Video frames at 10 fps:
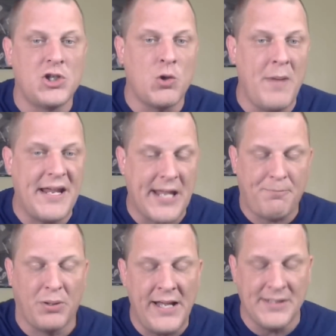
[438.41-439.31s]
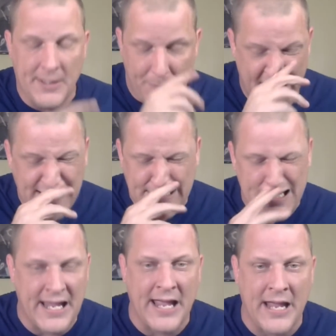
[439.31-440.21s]
to make a play in the
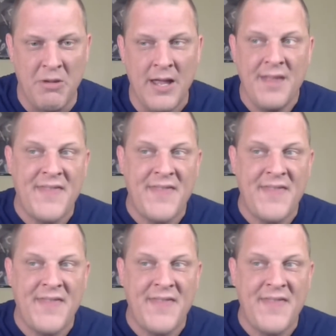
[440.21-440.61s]
passing game